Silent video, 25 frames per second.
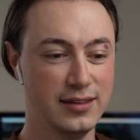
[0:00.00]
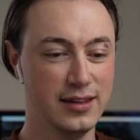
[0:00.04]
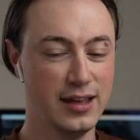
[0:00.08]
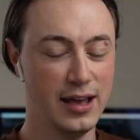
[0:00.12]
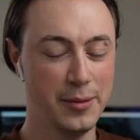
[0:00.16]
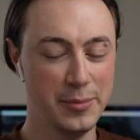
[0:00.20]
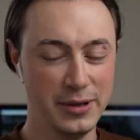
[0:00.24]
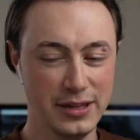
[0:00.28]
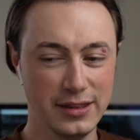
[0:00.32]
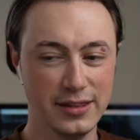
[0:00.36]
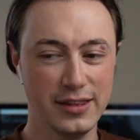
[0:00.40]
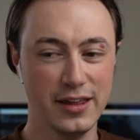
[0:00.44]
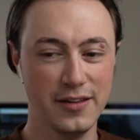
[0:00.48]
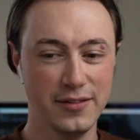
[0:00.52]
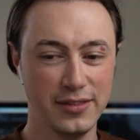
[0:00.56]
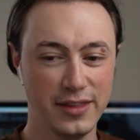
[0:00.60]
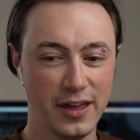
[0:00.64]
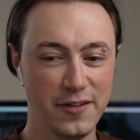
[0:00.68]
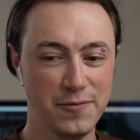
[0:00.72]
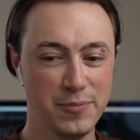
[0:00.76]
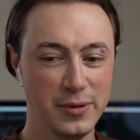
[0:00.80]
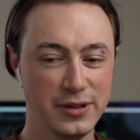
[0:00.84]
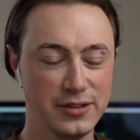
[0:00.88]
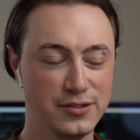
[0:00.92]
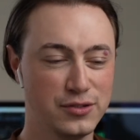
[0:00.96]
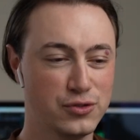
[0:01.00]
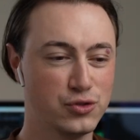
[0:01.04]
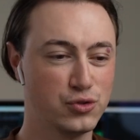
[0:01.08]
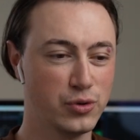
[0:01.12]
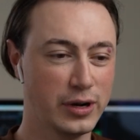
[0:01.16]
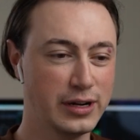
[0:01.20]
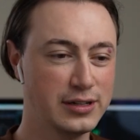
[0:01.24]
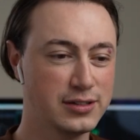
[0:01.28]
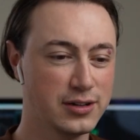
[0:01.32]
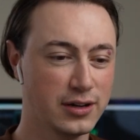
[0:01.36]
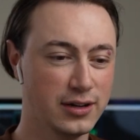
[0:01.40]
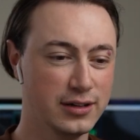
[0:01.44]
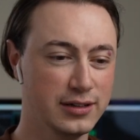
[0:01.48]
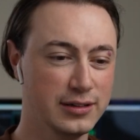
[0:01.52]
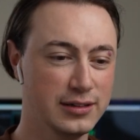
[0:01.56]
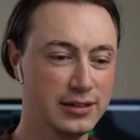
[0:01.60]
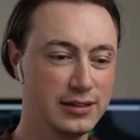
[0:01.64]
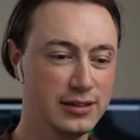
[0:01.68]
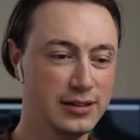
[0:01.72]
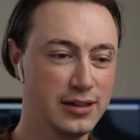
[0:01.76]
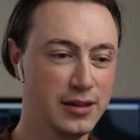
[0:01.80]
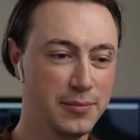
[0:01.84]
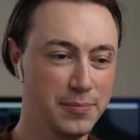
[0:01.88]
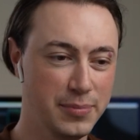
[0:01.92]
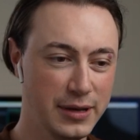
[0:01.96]
they've been strict
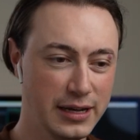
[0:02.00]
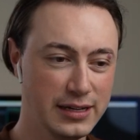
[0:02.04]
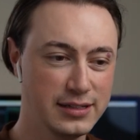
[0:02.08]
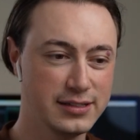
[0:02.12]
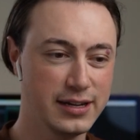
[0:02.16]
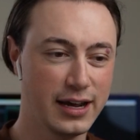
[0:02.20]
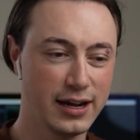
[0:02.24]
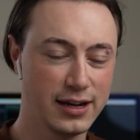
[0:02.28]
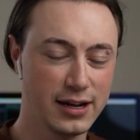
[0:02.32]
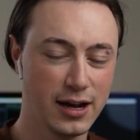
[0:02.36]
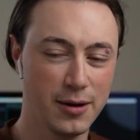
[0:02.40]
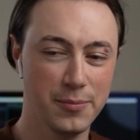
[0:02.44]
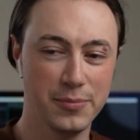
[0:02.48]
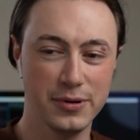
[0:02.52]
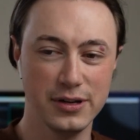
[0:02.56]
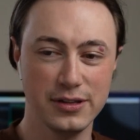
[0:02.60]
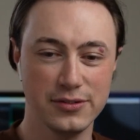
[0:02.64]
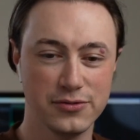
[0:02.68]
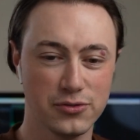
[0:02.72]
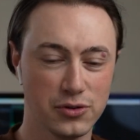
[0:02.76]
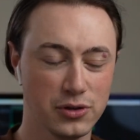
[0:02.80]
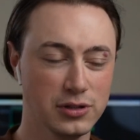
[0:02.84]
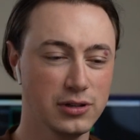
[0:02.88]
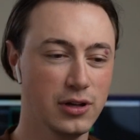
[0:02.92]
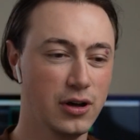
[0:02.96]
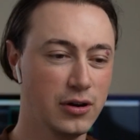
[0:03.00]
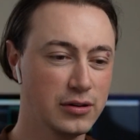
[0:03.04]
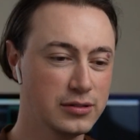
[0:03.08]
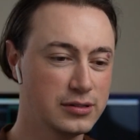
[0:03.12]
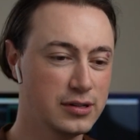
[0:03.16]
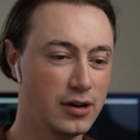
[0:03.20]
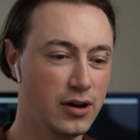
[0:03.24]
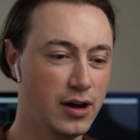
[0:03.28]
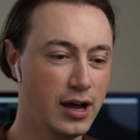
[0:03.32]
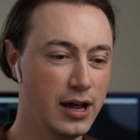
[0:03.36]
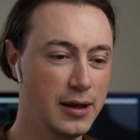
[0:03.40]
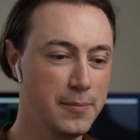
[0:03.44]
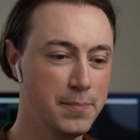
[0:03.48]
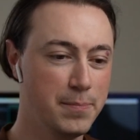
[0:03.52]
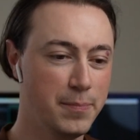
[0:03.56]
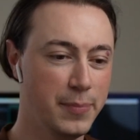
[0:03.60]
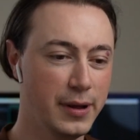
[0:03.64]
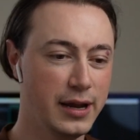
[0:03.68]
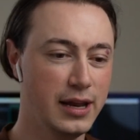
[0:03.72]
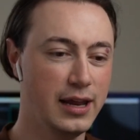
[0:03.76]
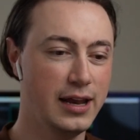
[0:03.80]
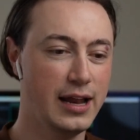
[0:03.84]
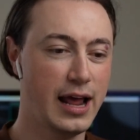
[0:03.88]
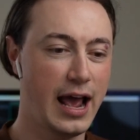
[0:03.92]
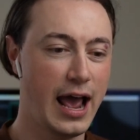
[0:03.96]
on the big tech companies for a long time,
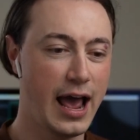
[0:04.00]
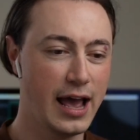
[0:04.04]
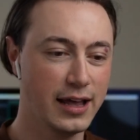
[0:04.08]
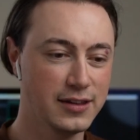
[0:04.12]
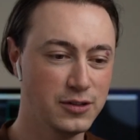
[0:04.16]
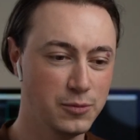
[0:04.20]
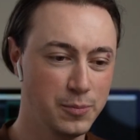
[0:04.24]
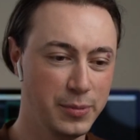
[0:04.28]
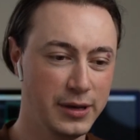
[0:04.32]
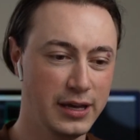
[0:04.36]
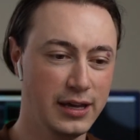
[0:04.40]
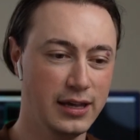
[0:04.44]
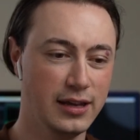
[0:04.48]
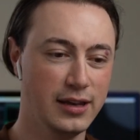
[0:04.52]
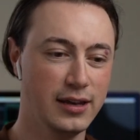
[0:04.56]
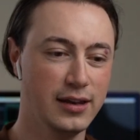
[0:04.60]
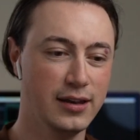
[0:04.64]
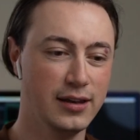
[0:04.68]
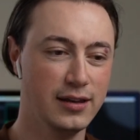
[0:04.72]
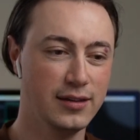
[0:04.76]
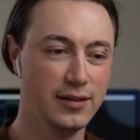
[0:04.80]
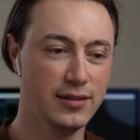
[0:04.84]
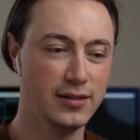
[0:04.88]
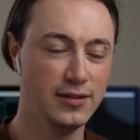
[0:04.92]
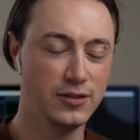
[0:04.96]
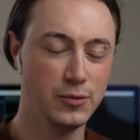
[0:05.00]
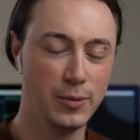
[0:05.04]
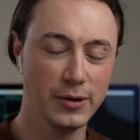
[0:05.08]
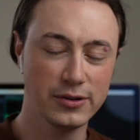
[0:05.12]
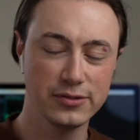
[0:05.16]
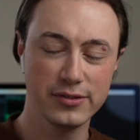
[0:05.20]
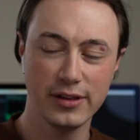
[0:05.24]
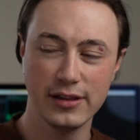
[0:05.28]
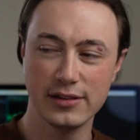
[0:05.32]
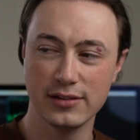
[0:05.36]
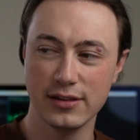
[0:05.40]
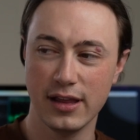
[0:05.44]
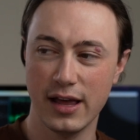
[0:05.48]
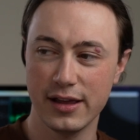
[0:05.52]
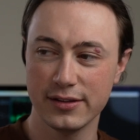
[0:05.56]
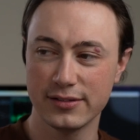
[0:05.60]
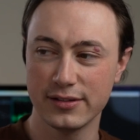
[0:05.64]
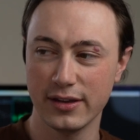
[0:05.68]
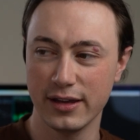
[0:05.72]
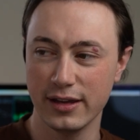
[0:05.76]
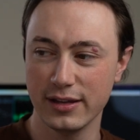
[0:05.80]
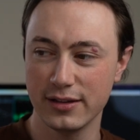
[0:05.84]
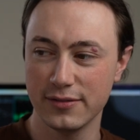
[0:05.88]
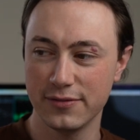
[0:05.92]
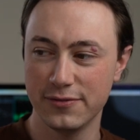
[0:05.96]
but it has been, especially the
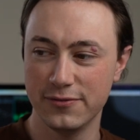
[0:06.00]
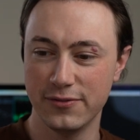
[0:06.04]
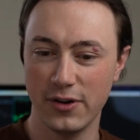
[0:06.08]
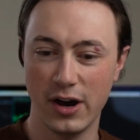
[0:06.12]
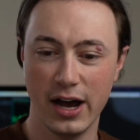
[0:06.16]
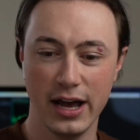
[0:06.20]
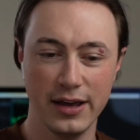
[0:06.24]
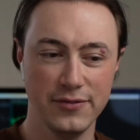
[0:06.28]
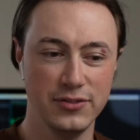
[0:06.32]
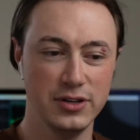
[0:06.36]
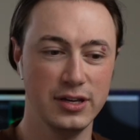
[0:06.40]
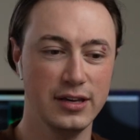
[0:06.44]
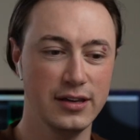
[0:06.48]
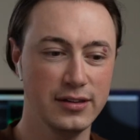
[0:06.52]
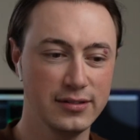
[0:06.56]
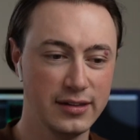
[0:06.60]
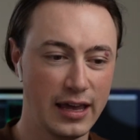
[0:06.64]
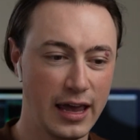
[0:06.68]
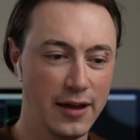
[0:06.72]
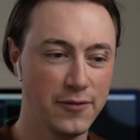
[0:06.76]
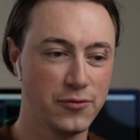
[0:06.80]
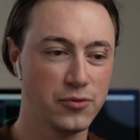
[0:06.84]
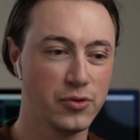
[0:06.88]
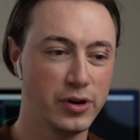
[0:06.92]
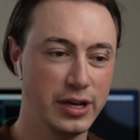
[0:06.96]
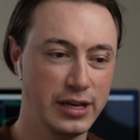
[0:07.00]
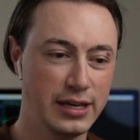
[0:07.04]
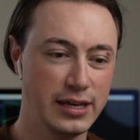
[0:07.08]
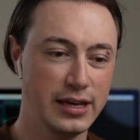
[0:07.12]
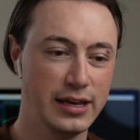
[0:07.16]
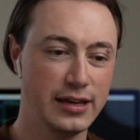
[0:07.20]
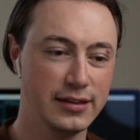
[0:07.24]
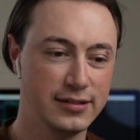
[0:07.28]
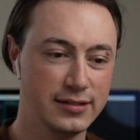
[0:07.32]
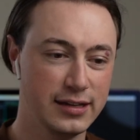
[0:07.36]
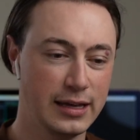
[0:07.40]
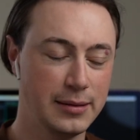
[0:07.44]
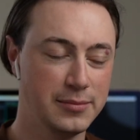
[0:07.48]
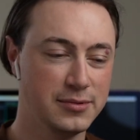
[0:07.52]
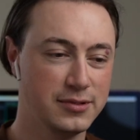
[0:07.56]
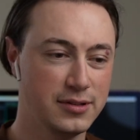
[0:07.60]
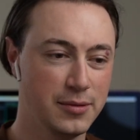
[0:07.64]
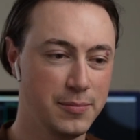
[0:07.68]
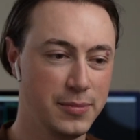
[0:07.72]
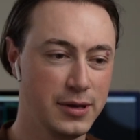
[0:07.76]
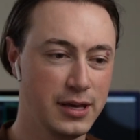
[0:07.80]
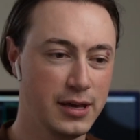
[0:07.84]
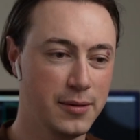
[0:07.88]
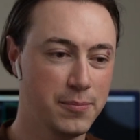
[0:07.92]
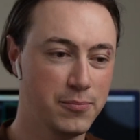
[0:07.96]
last 5 years, every year seems
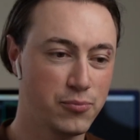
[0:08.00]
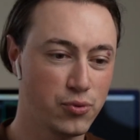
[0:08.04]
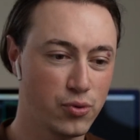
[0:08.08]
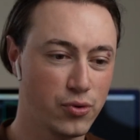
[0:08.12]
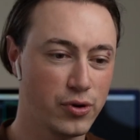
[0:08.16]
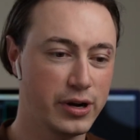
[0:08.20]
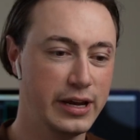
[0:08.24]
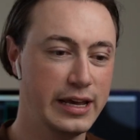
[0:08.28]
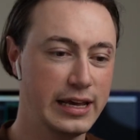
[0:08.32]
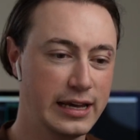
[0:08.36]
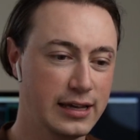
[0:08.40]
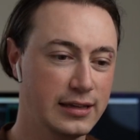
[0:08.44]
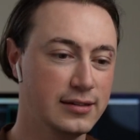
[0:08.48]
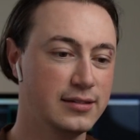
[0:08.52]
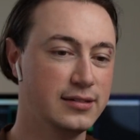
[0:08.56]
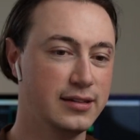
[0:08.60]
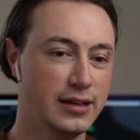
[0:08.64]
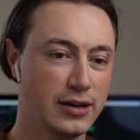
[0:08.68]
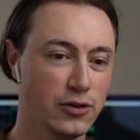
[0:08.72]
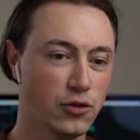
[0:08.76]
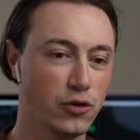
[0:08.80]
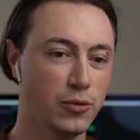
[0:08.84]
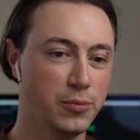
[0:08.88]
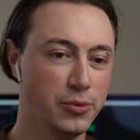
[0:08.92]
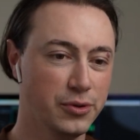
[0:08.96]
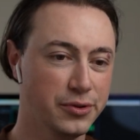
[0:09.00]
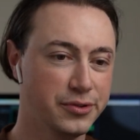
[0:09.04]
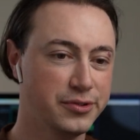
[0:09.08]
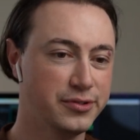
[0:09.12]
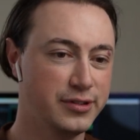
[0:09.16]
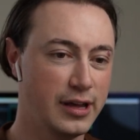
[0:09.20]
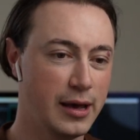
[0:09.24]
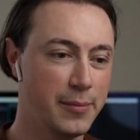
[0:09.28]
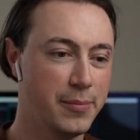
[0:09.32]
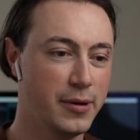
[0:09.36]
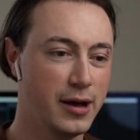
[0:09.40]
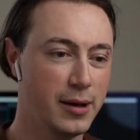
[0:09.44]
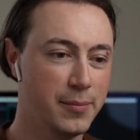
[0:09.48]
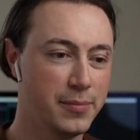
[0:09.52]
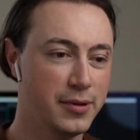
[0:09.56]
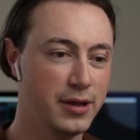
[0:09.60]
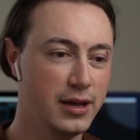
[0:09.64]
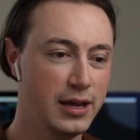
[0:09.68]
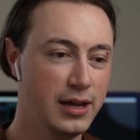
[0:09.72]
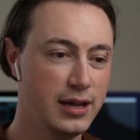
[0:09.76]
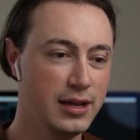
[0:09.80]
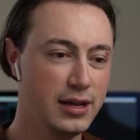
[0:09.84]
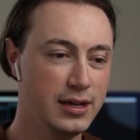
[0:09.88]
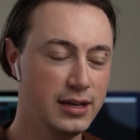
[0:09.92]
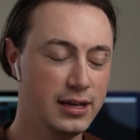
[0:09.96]
to be a pretty considerable step up
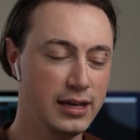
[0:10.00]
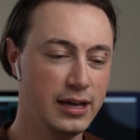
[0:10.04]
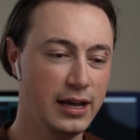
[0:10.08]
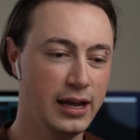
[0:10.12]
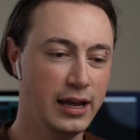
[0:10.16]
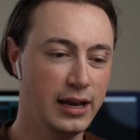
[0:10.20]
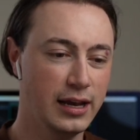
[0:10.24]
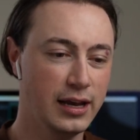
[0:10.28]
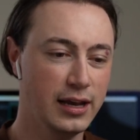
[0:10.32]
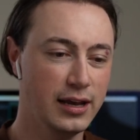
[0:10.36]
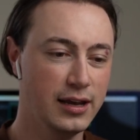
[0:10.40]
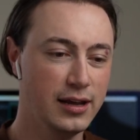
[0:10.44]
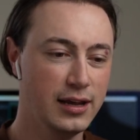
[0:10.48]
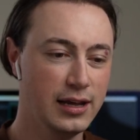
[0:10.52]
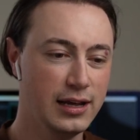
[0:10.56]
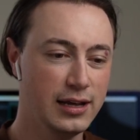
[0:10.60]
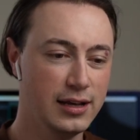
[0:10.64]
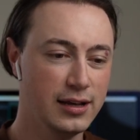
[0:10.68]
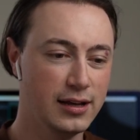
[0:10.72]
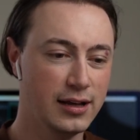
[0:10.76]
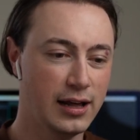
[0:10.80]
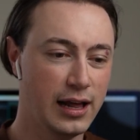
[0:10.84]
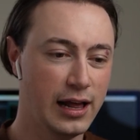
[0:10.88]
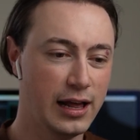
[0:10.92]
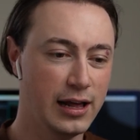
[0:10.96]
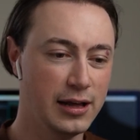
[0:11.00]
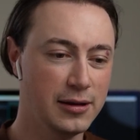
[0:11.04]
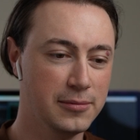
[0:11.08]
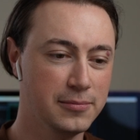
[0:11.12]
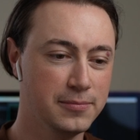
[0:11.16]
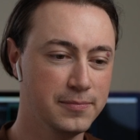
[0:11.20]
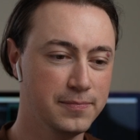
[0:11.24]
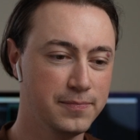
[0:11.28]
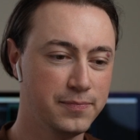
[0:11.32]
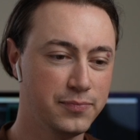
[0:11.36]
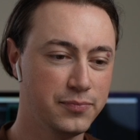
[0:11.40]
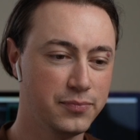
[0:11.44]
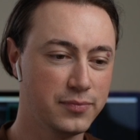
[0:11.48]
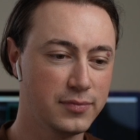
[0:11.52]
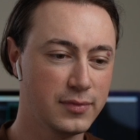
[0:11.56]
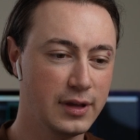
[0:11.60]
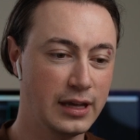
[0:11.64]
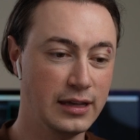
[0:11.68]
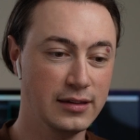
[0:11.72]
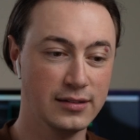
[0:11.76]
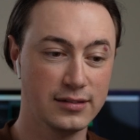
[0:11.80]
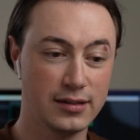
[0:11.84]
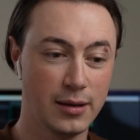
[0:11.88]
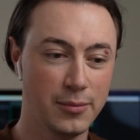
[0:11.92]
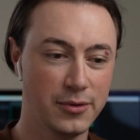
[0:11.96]
in
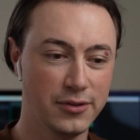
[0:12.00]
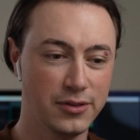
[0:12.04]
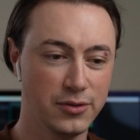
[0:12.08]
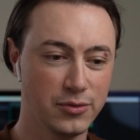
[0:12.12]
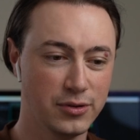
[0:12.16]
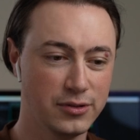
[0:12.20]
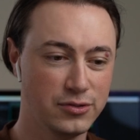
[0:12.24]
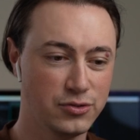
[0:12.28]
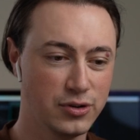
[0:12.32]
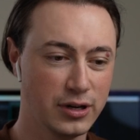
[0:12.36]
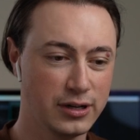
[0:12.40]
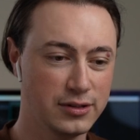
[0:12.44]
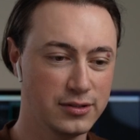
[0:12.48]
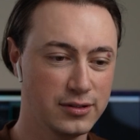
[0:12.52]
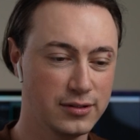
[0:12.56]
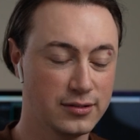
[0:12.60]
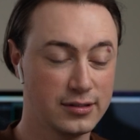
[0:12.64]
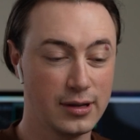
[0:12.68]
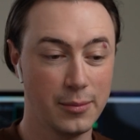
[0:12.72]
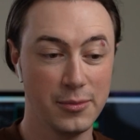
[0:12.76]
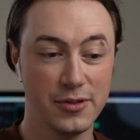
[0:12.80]
some of the restrictions.